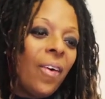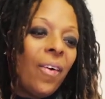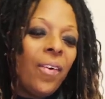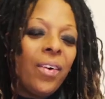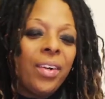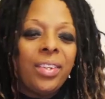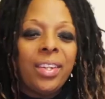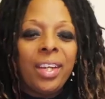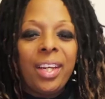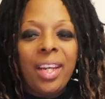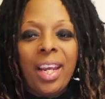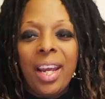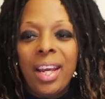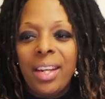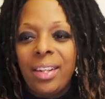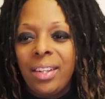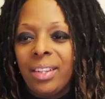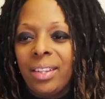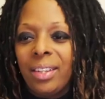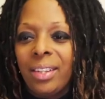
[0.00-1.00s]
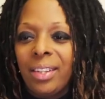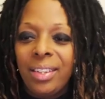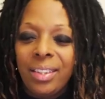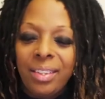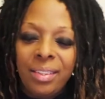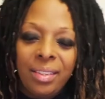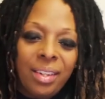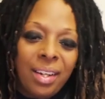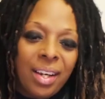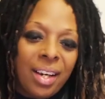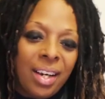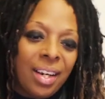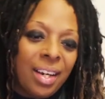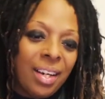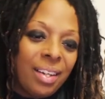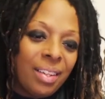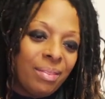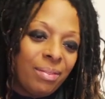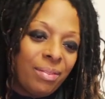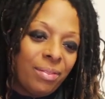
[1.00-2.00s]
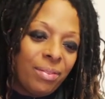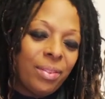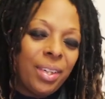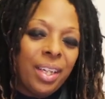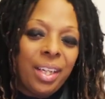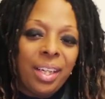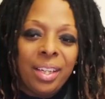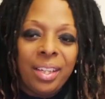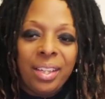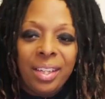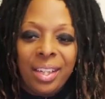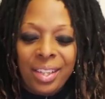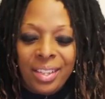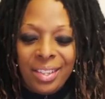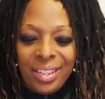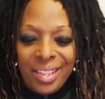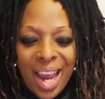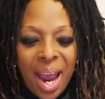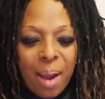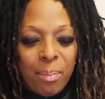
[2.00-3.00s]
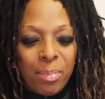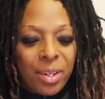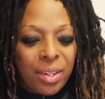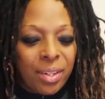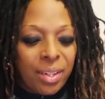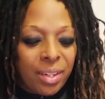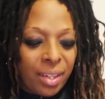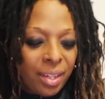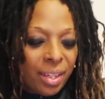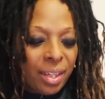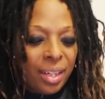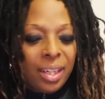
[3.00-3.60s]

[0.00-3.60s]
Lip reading: on the Canon freaking adapter.